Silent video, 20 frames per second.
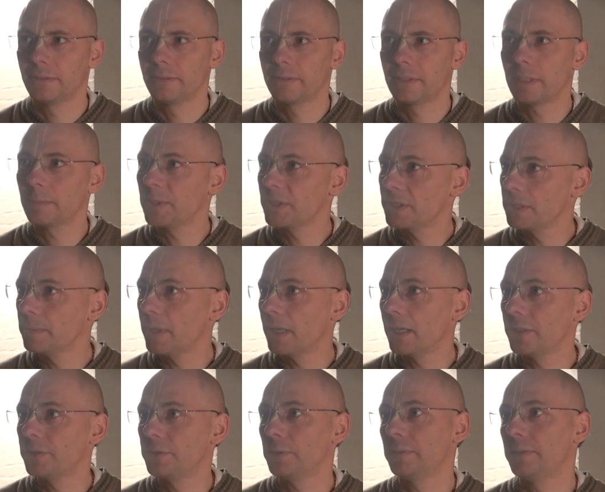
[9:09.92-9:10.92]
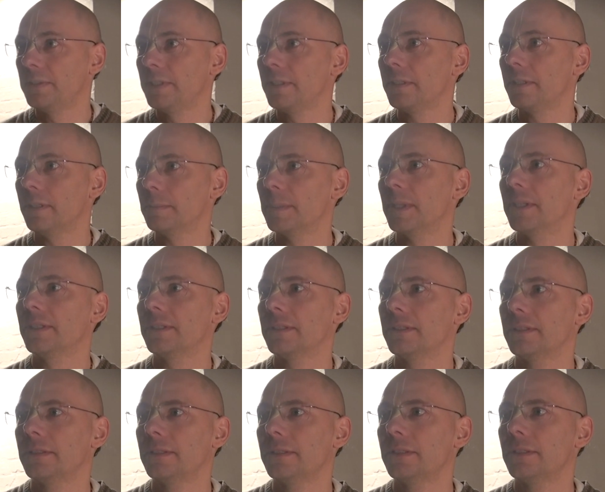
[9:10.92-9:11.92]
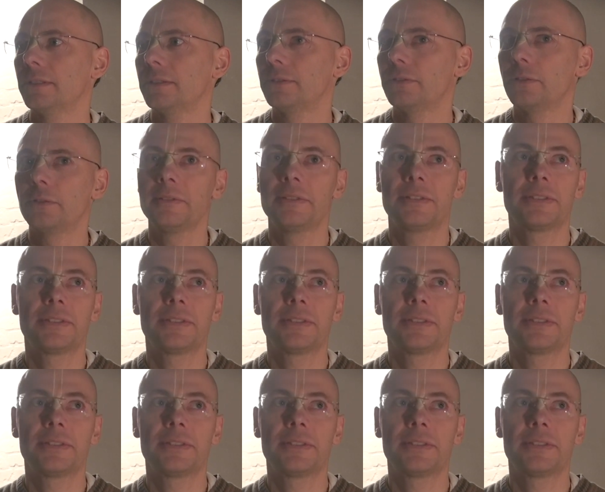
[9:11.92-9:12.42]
Tamasima Jyotirgama. Don't